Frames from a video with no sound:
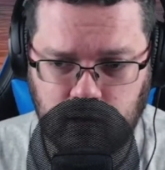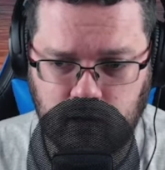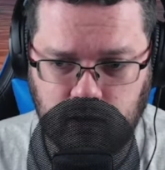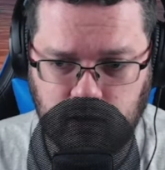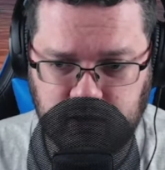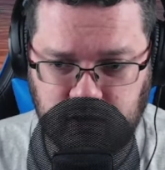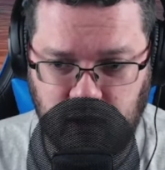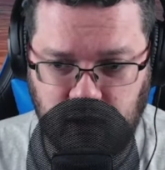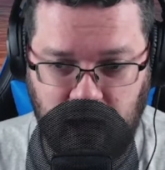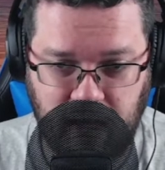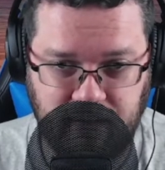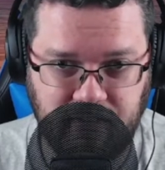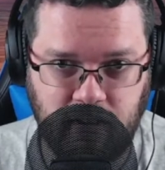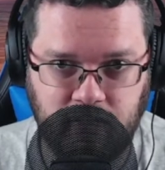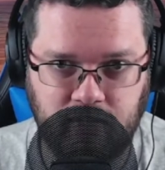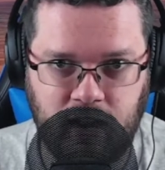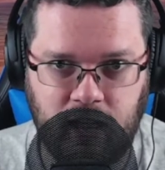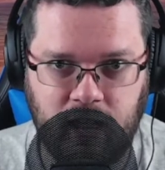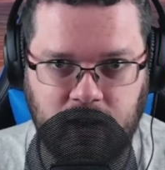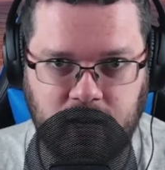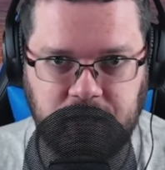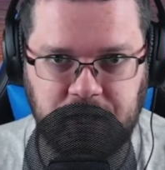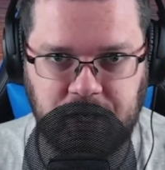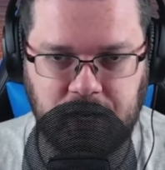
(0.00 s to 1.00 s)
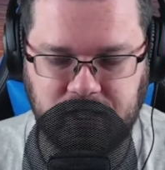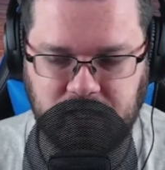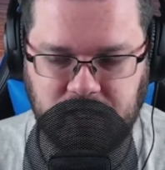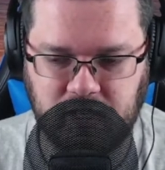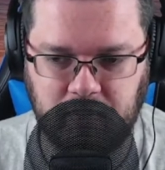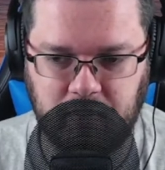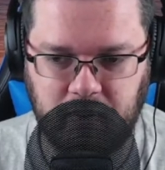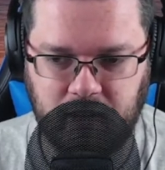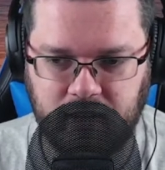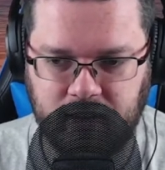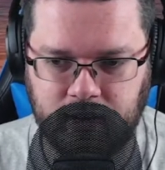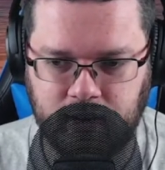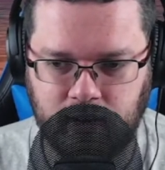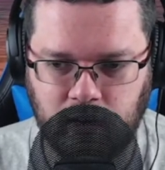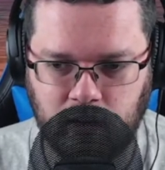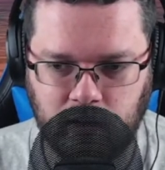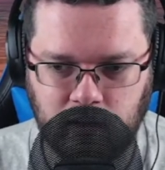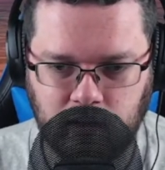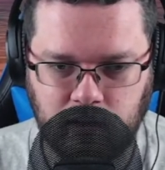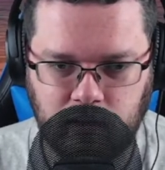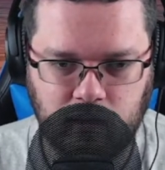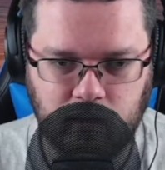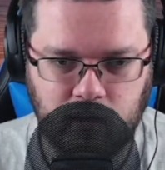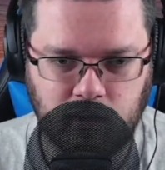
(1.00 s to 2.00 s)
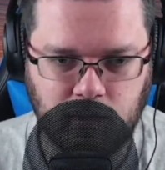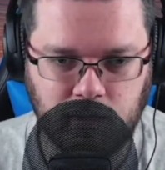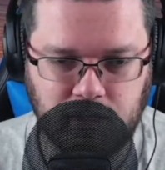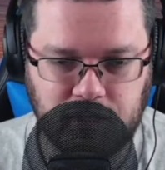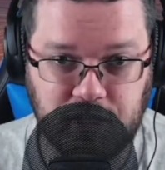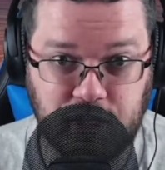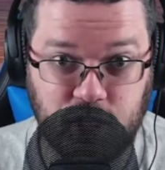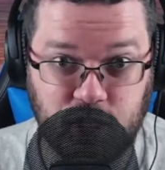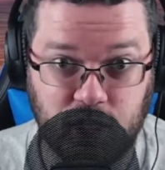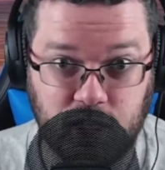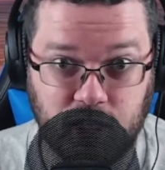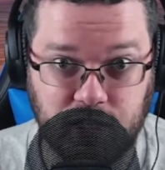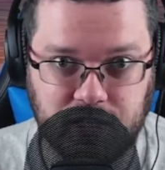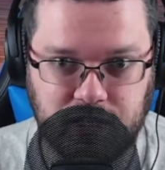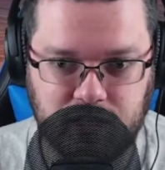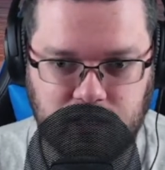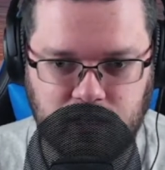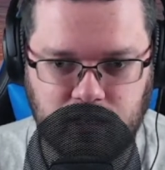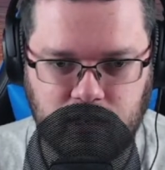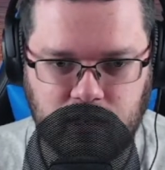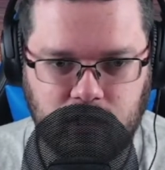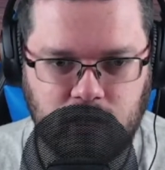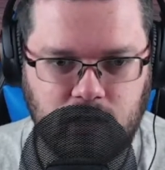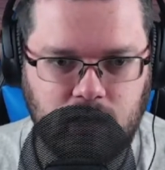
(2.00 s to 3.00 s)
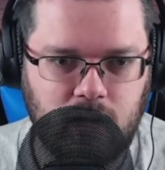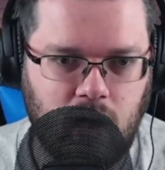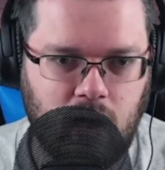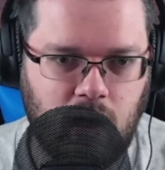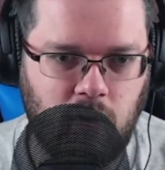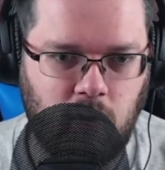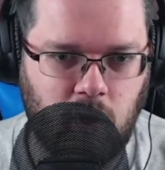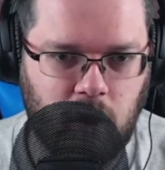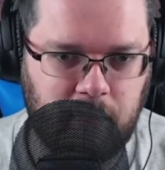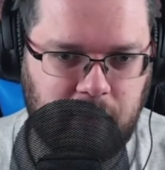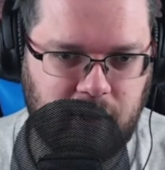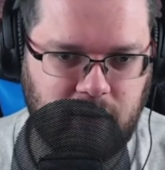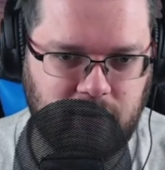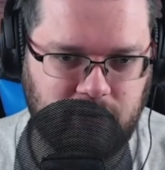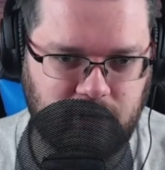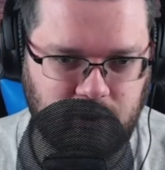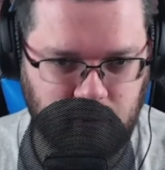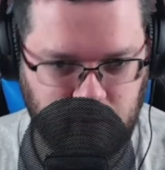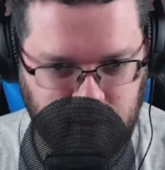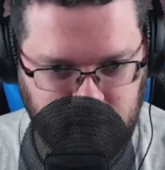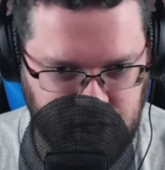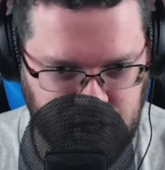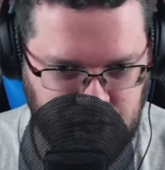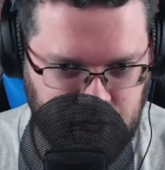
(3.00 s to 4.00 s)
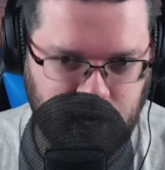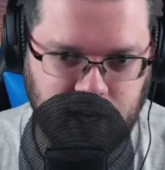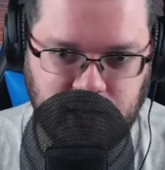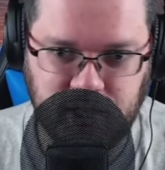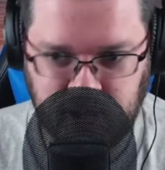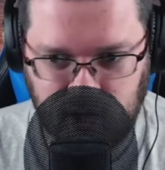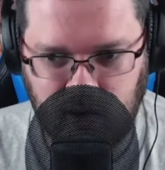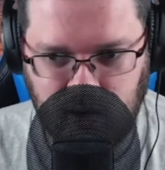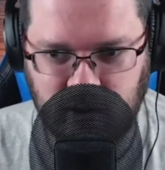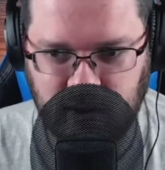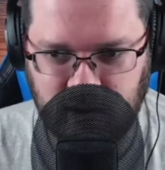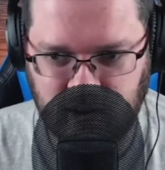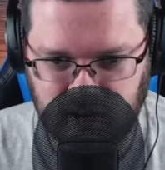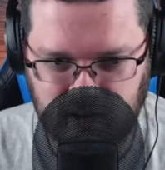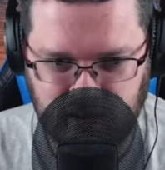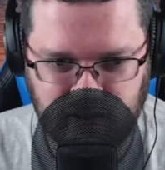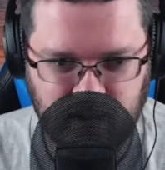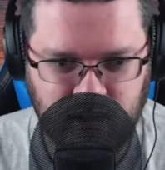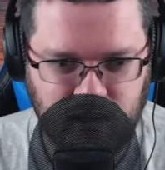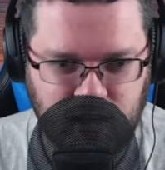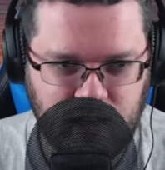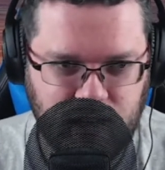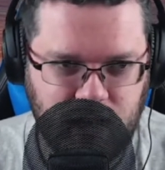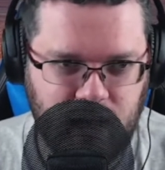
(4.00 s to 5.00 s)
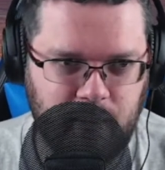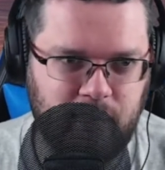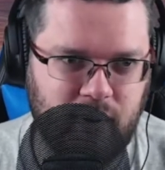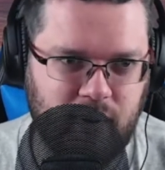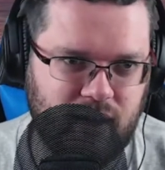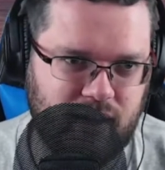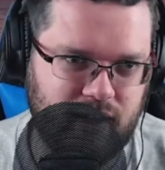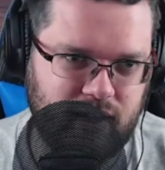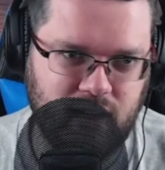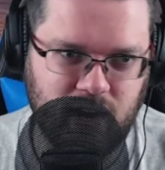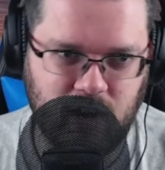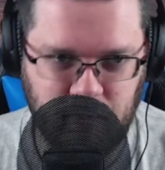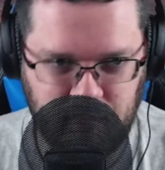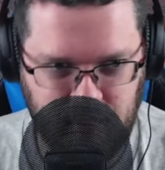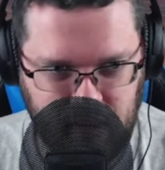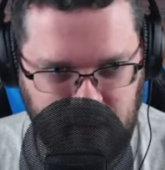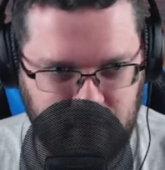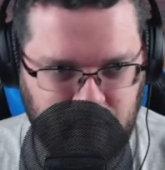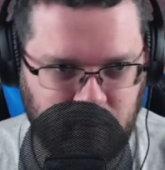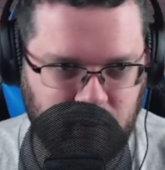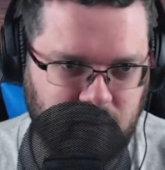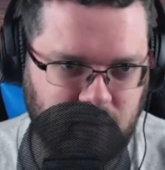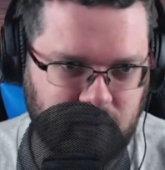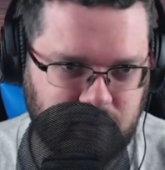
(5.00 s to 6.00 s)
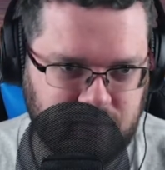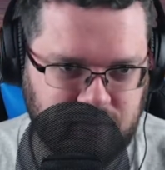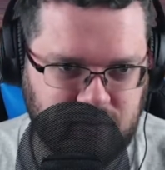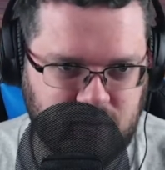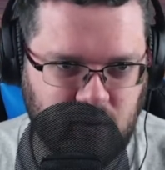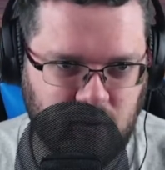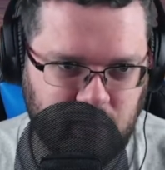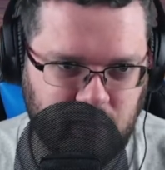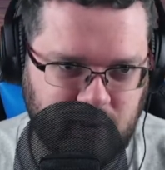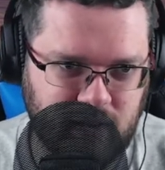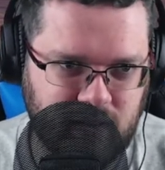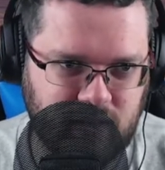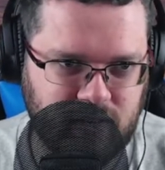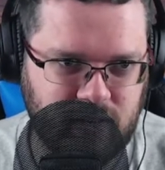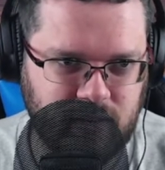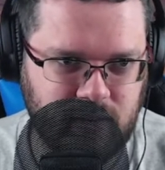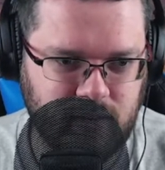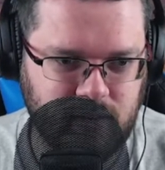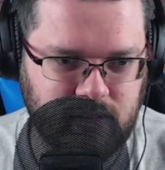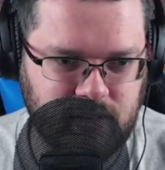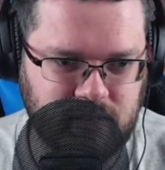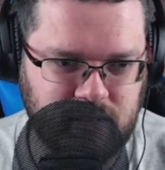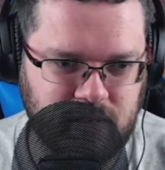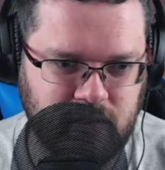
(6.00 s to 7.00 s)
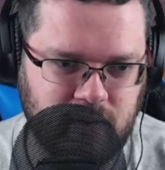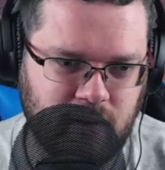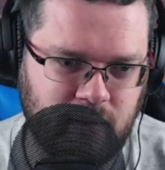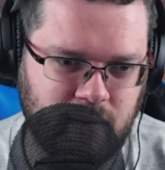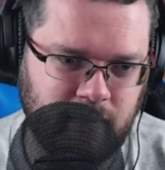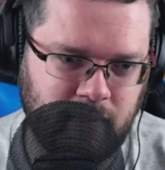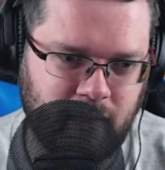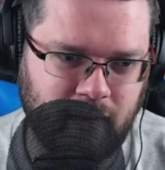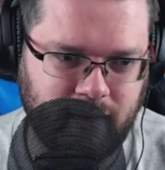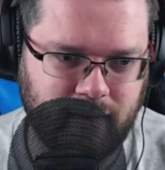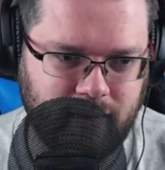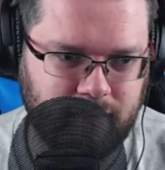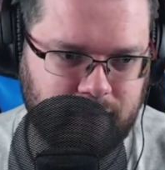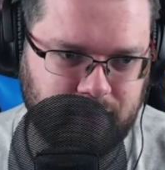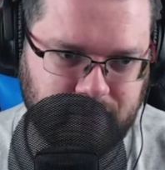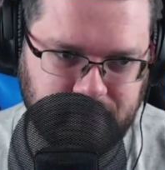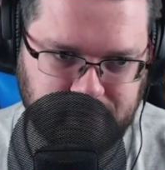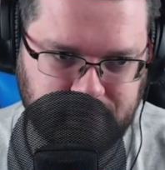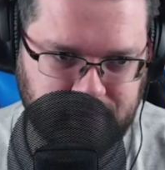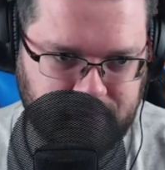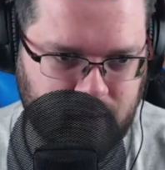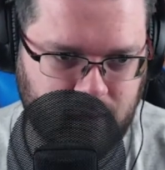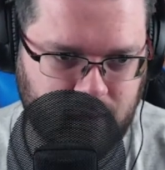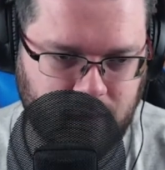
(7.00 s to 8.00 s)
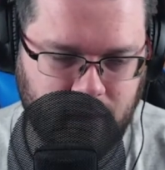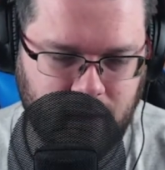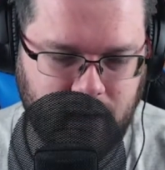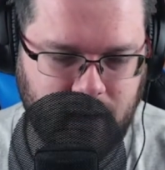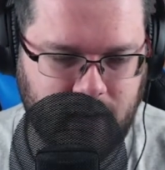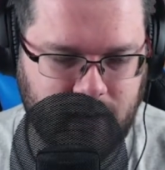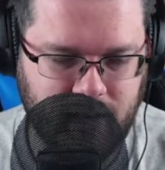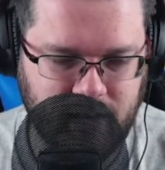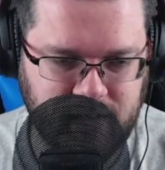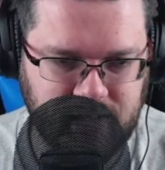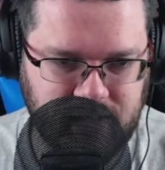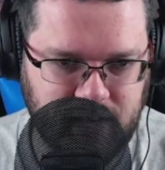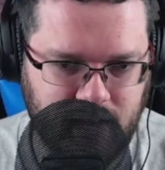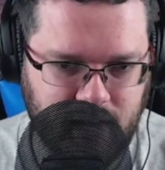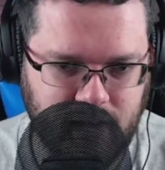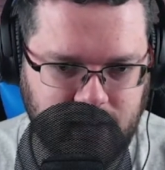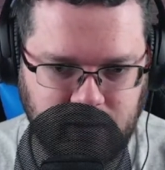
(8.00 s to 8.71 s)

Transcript: So I haven't even had a chance to play it at all, which sucks. I want to play through with a shiny starter. But, you know, people told me to do it, so I'm like, okay, I guess I gotta